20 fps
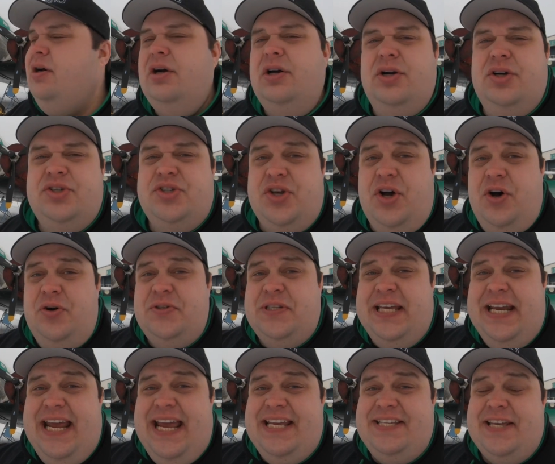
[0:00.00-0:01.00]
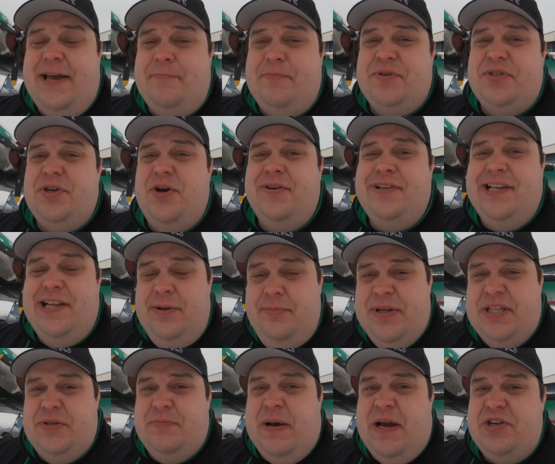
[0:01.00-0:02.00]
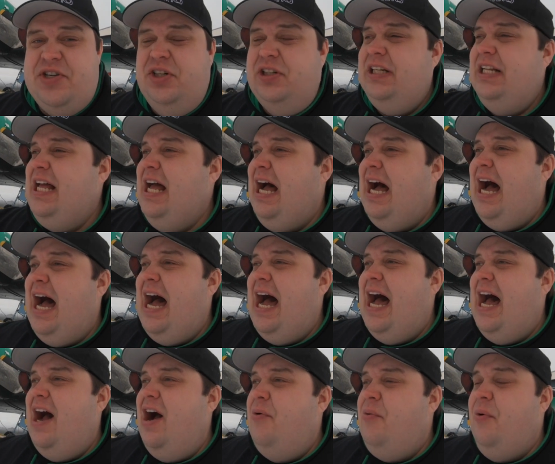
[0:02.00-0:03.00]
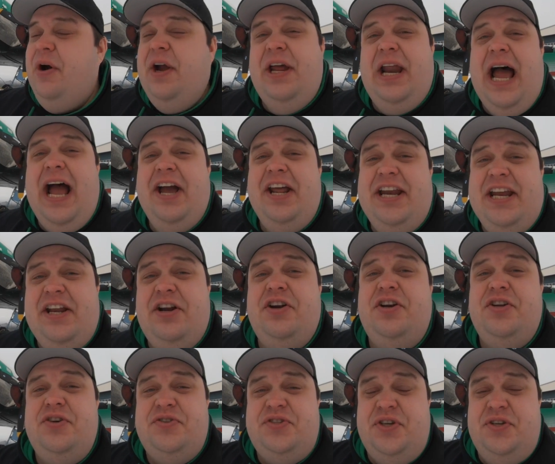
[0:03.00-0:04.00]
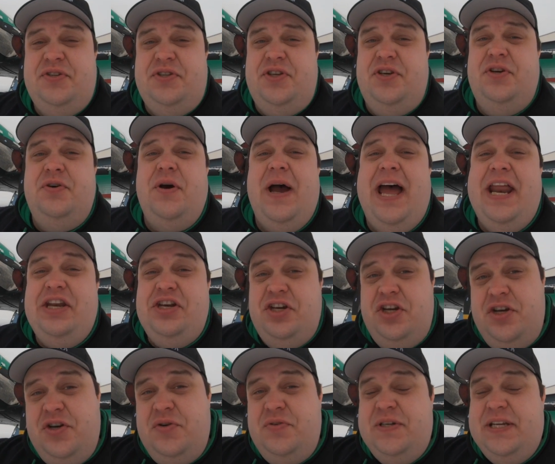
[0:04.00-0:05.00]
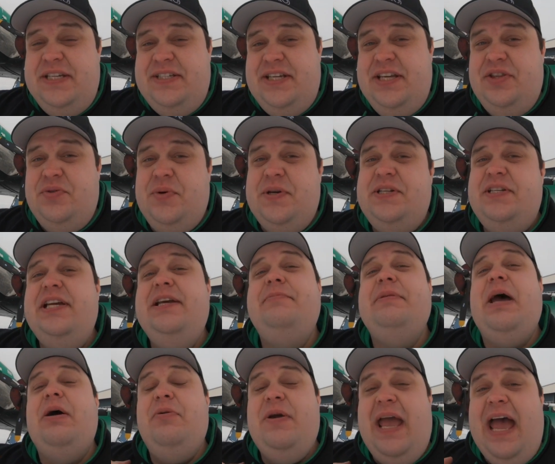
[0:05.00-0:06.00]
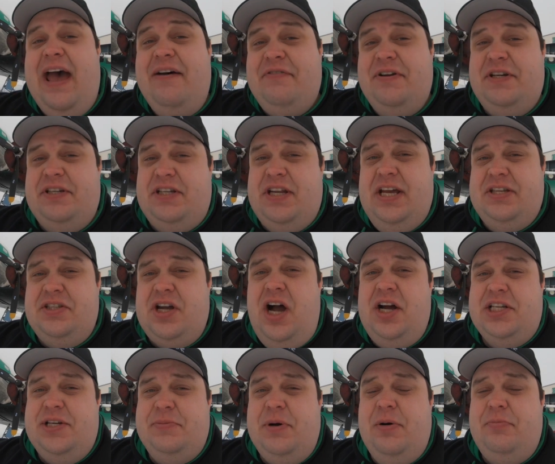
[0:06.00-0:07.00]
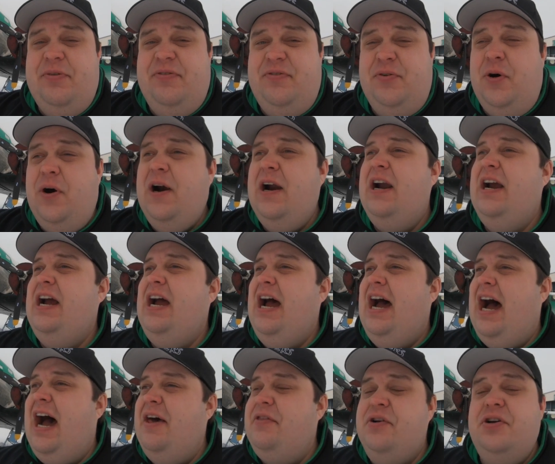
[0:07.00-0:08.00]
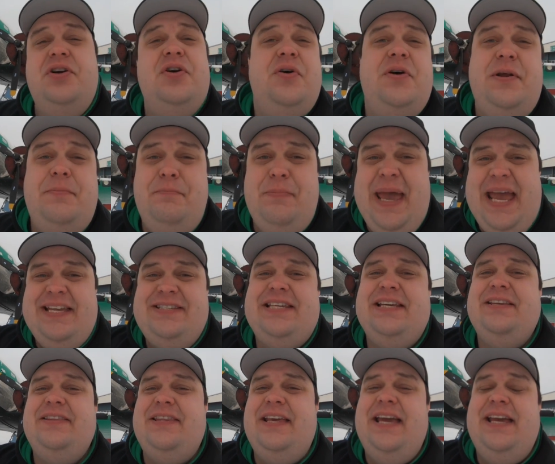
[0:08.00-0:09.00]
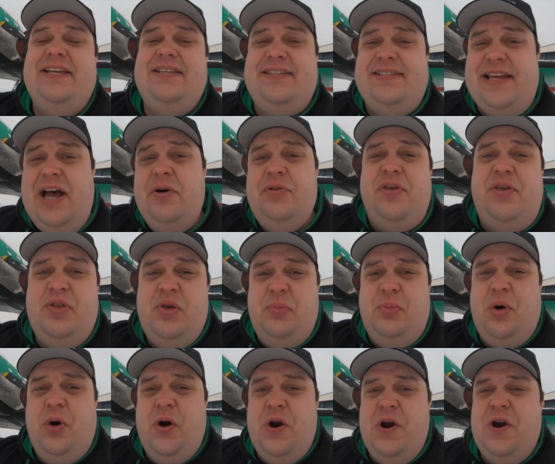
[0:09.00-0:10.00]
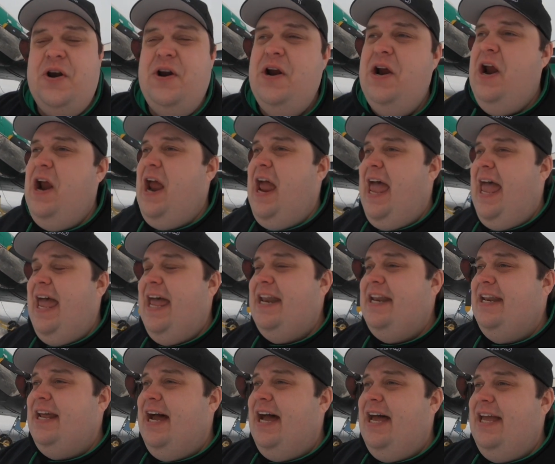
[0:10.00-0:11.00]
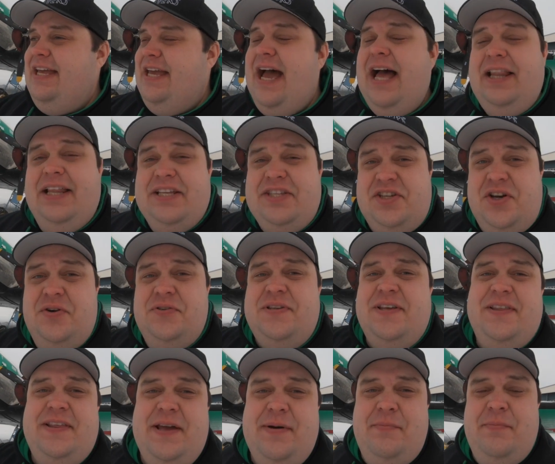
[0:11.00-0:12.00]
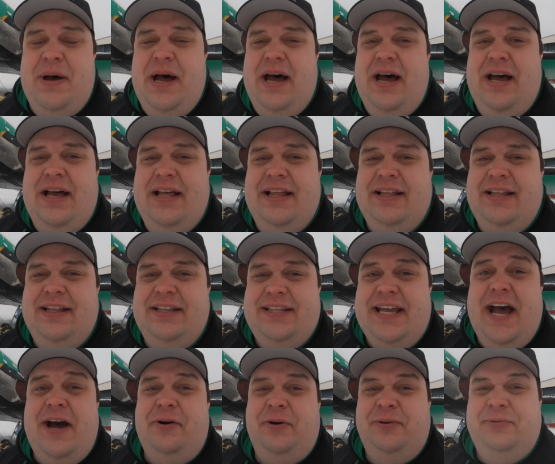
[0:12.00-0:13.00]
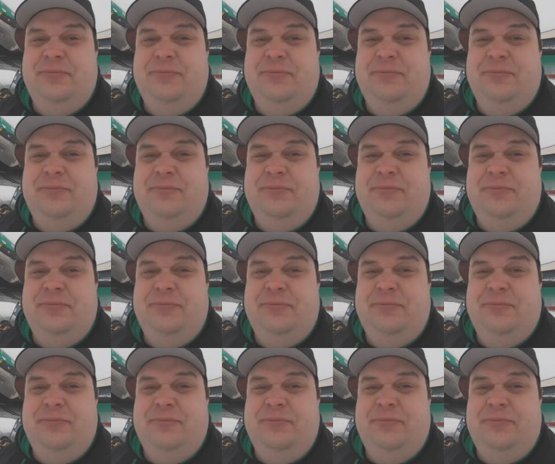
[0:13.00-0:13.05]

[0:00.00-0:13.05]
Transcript: So today's episode a little bit special. I'm gonna introduce you to a new DC-3 team that we haven't talked about before. They're doing amazing things south of the border, and yeah, let's go to them now.